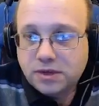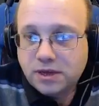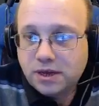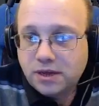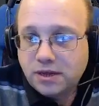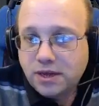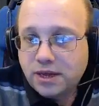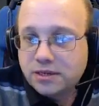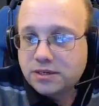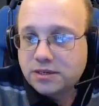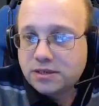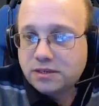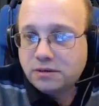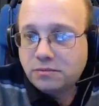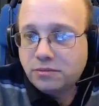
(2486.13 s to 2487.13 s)
Yes, at
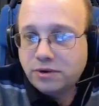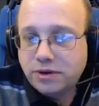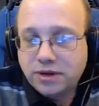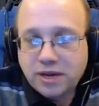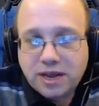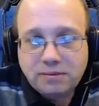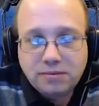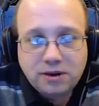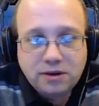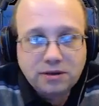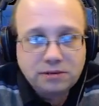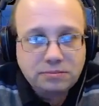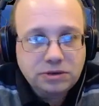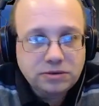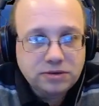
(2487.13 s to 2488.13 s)
some point I am going to
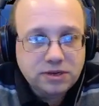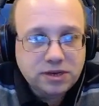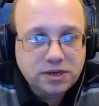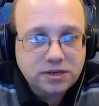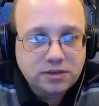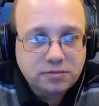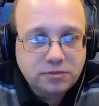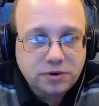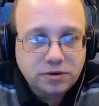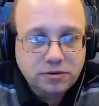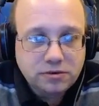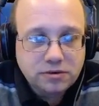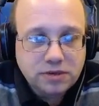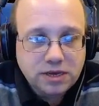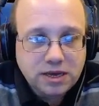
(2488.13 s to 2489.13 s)
build a custom route,
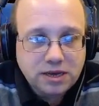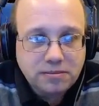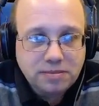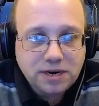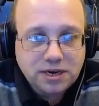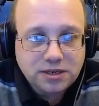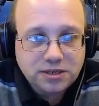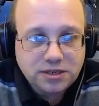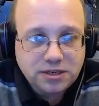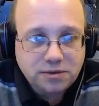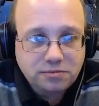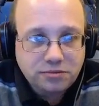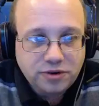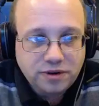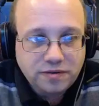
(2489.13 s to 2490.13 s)
but as I said
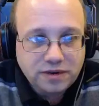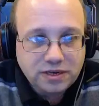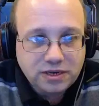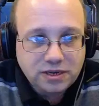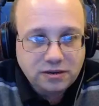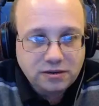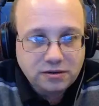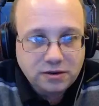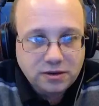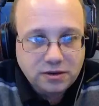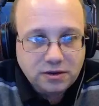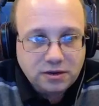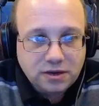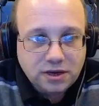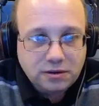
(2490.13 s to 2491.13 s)
previously,
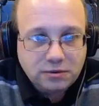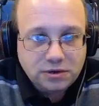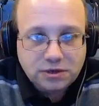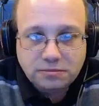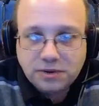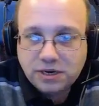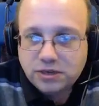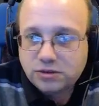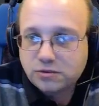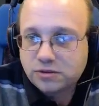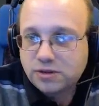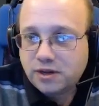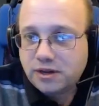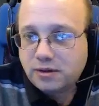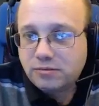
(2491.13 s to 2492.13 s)
I want to make sure
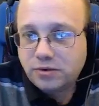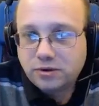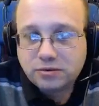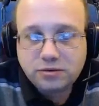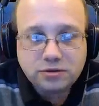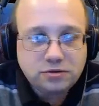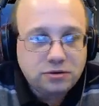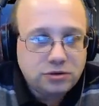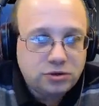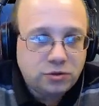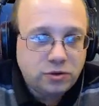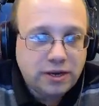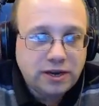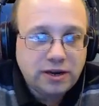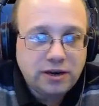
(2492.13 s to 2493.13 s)
that I'm not
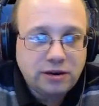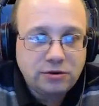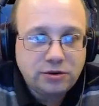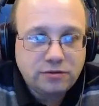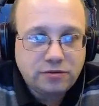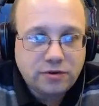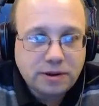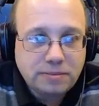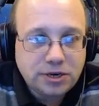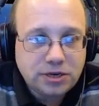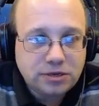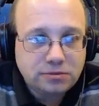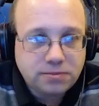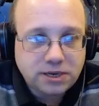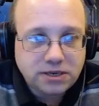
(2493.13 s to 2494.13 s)
talking a load of
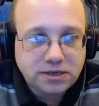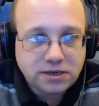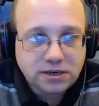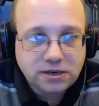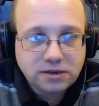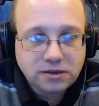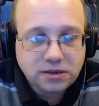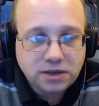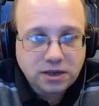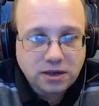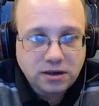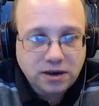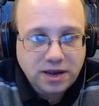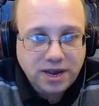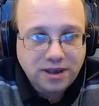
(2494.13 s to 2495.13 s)
rubbish, basically.
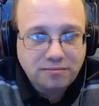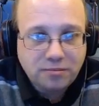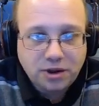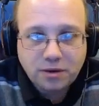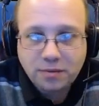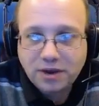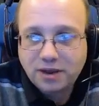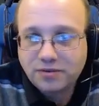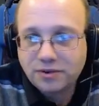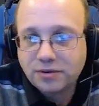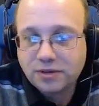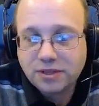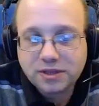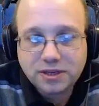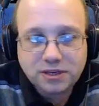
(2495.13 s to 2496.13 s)
I have my way of
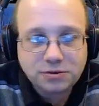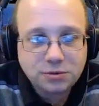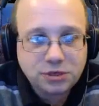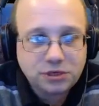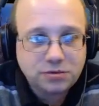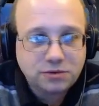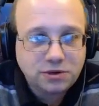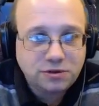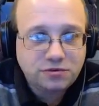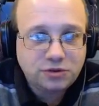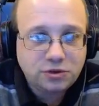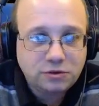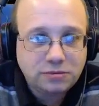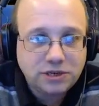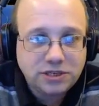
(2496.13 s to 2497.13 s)
doing things, which is the way I've
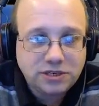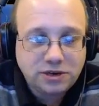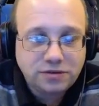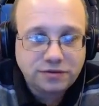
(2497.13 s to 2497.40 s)
taught myself,